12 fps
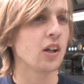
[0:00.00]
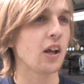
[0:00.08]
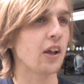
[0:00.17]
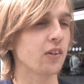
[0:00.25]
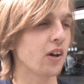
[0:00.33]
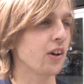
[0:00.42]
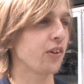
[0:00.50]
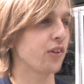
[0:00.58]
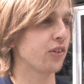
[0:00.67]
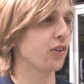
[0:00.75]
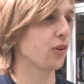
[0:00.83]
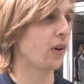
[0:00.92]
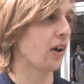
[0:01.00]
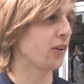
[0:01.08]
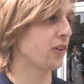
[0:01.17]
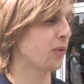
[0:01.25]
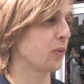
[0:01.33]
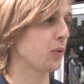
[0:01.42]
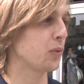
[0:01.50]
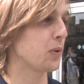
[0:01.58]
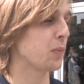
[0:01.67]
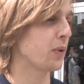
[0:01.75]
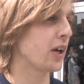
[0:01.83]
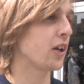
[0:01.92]
as long as there's still rounds to
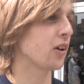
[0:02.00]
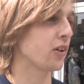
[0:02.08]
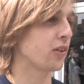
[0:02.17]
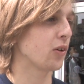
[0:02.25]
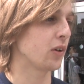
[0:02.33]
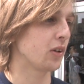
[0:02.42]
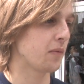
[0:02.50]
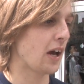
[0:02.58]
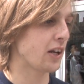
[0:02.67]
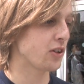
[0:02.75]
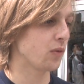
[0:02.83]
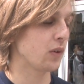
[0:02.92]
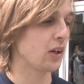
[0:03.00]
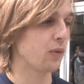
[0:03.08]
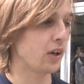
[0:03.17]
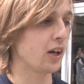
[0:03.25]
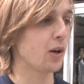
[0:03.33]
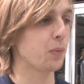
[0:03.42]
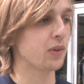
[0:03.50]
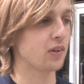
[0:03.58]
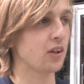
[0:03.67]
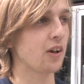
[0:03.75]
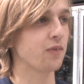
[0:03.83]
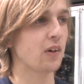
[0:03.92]
be played, you can still win the match. And we ended up with a
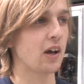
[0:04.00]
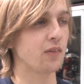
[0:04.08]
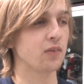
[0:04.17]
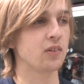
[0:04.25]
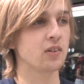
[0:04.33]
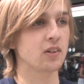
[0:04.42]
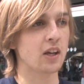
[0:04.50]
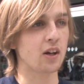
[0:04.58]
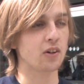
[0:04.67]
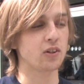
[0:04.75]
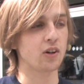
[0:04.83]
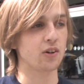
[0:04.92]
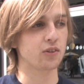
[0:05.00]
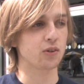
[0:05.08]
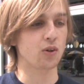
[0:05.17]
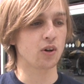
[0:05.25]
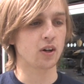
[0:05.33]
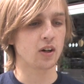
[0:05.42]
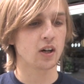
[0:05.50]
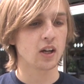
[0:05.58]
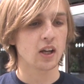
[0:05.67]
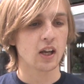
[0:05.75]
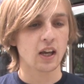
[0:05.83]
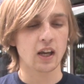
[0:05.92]
10-5 counter-terrorist score,
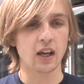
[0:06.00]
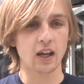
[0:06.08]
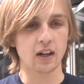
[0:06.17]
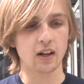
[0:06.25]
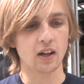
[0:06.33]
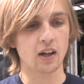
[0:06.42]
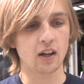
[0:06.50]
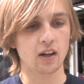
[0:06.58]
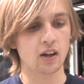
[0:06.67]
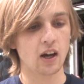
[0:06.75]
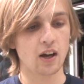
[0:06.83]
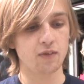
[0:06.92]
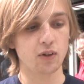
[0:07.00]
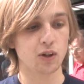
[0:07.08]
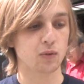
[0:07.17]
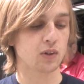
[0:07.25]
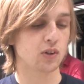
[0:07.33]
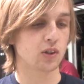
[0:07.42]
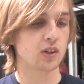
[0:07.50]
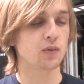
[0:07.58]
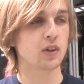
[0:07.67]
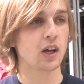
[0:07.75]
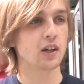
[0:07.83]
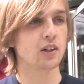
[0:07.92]
and I feel like
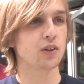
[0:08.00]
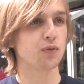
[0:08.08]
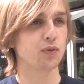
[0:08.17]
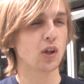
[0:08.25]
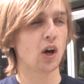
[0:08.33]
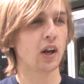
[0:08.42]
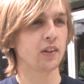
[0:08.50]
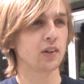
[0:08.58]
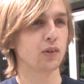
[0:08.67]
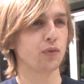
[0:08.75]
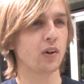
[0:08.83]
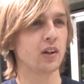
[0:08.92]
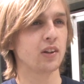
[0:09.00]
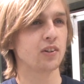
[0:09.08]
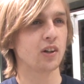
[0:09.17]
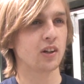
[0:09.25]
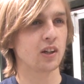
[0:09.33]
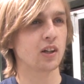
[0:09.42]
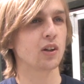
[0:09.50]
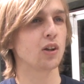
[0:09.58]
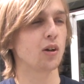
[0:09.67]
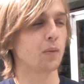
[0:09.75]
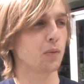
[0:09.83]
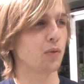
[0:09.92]
we got a decent flow, and I think we're finally starting to get a
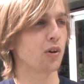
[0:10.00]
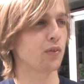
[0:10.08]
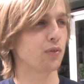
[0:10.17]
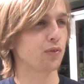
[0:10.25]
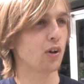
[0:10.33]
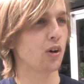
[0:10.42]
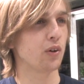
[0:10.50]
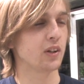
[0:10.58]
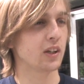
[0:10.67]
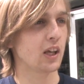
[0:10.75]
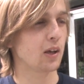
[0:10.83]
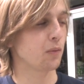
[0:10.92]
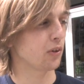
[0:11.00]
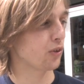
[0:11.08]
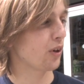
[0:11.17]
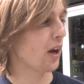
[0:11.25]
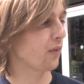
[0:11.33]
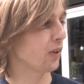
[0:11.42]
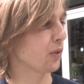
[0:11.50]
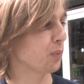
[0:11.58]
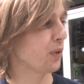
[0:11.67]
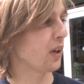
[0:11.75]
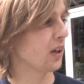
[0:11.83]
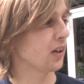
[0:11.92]
little bit more of a flow in the game with Travis
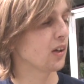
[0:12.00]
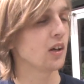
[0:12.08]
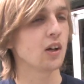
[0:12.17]
playing